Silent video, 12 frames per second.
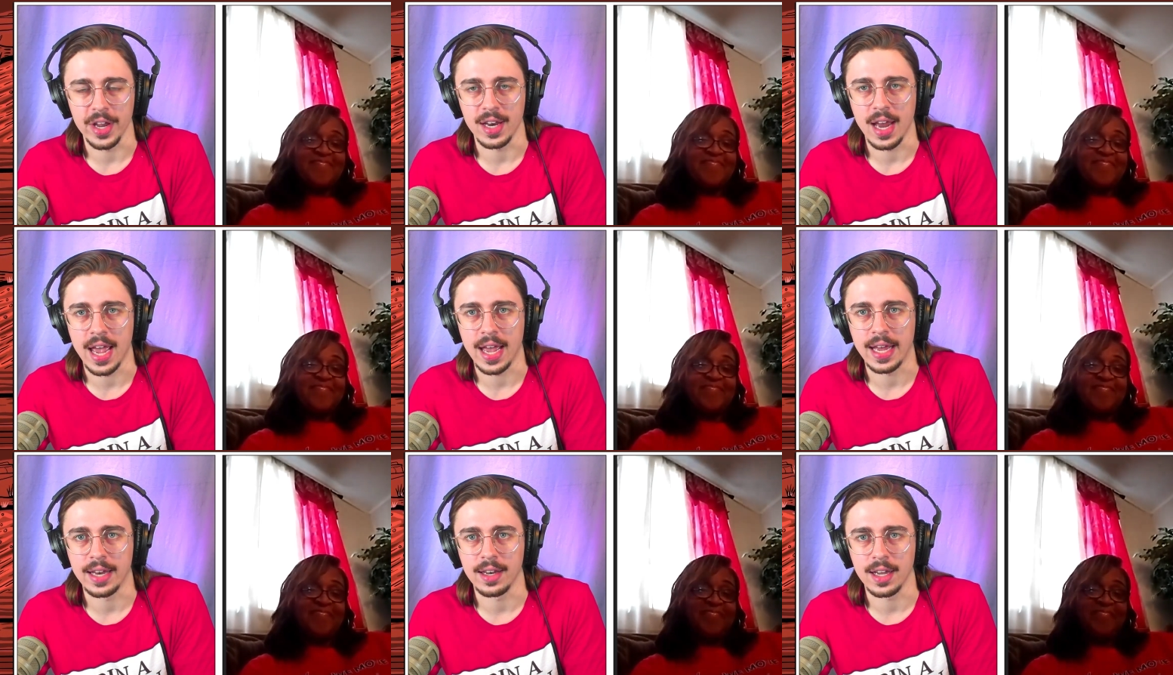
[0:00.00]
Speaker 1: And
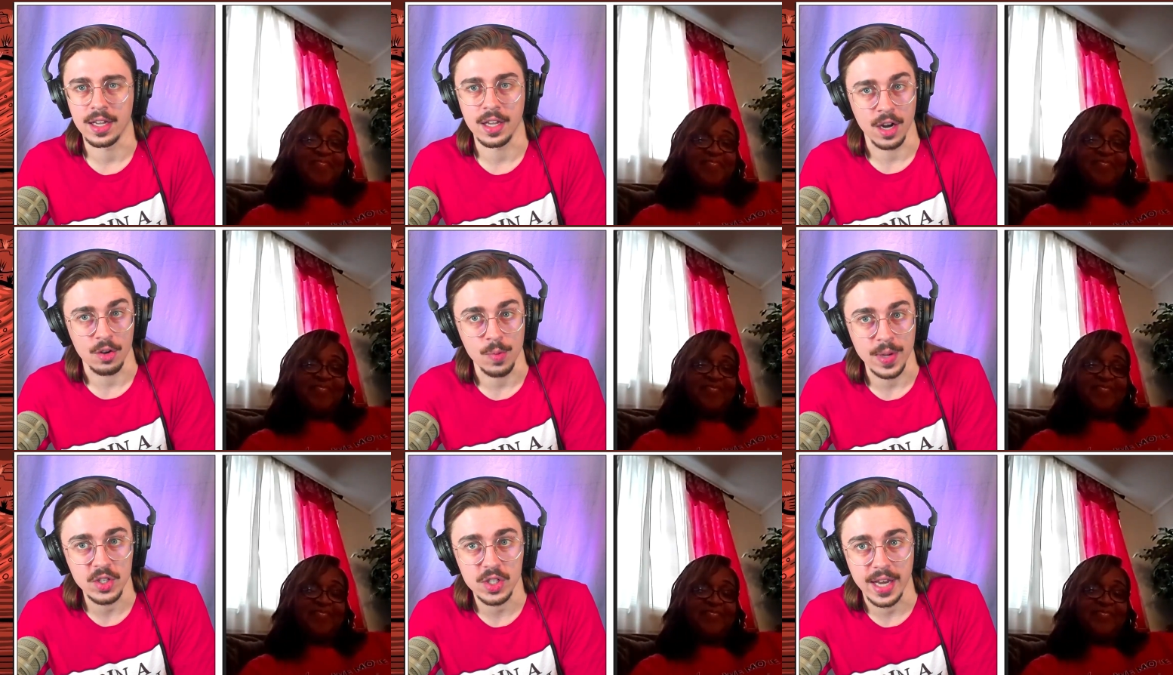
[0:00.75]
and uh, you know you
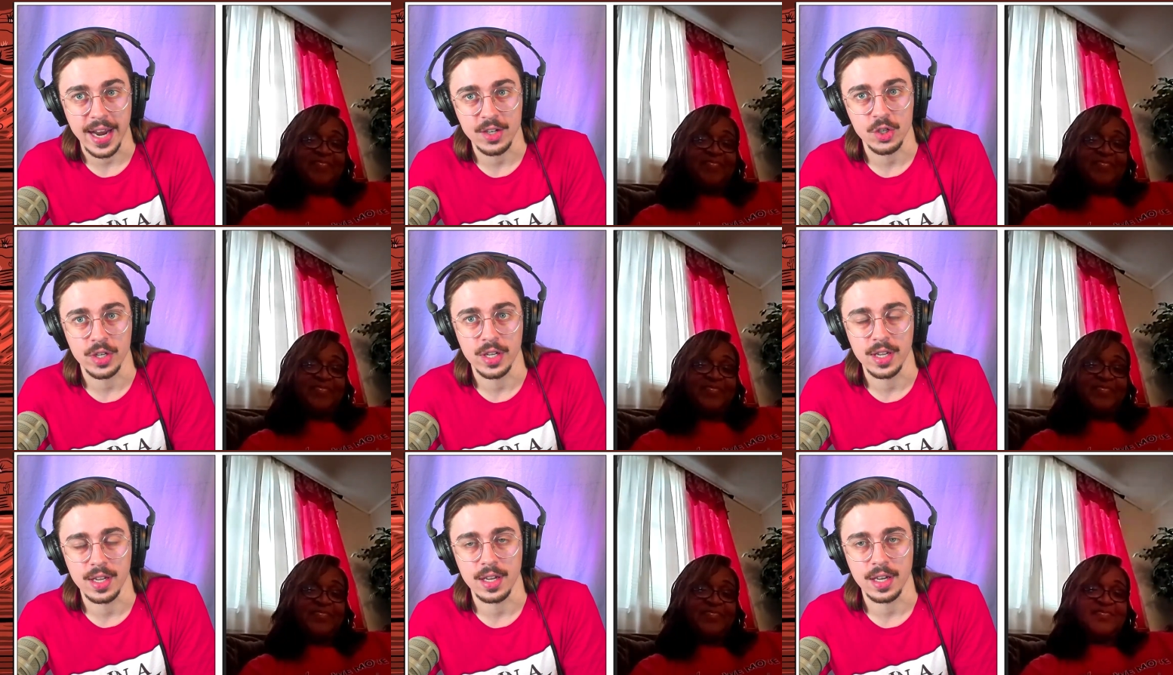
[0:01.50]
mentioned that
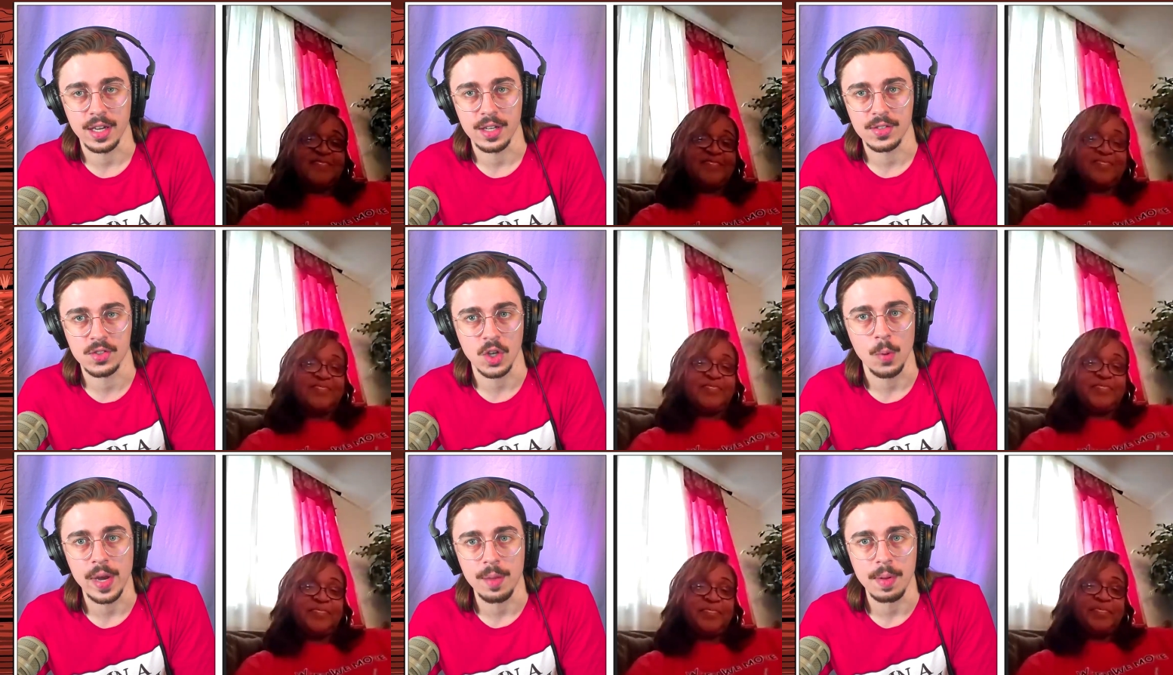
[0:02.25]
actually uh,
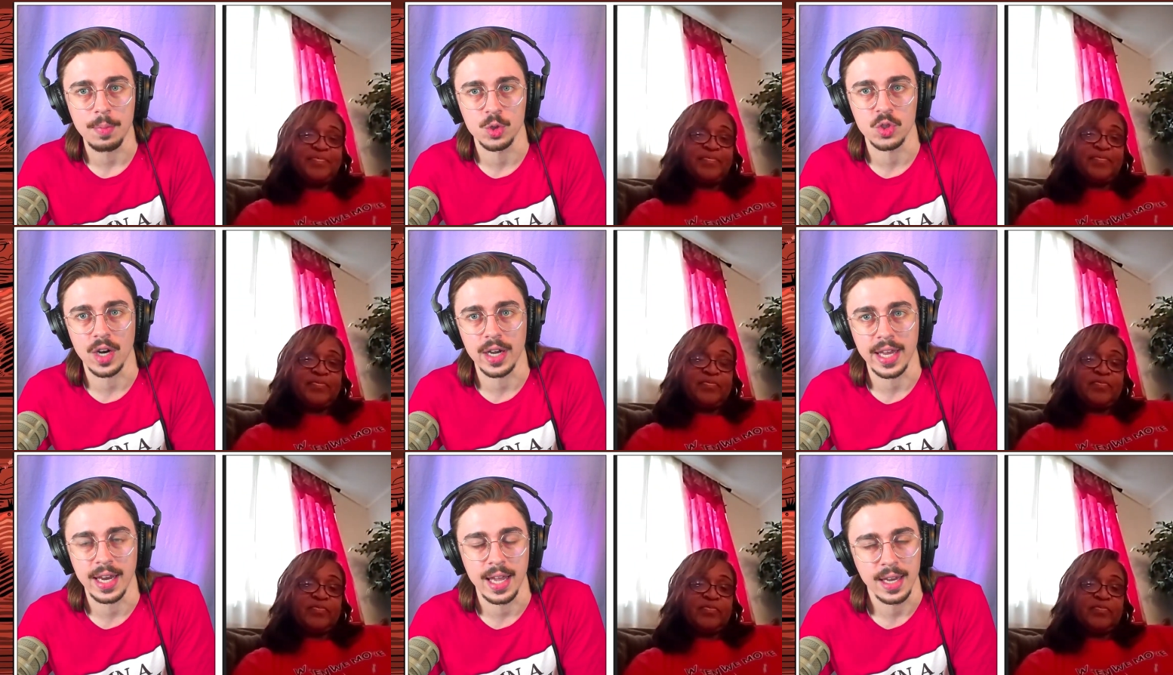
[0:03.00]
so many people struck
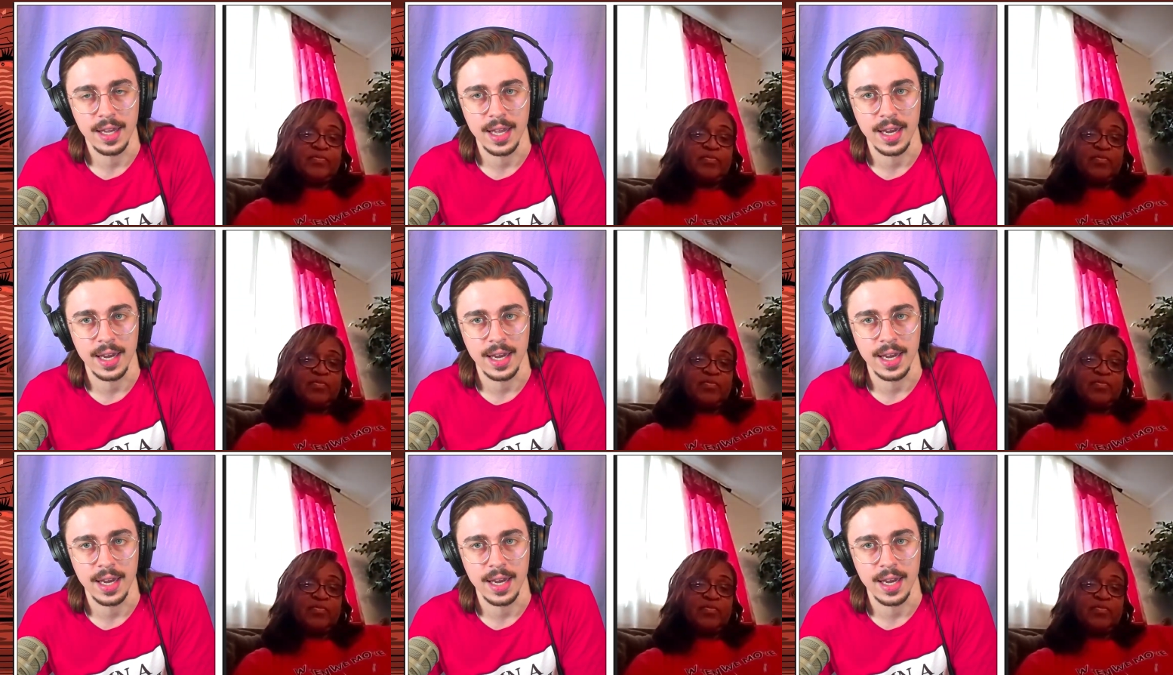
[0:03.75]
in, in, in,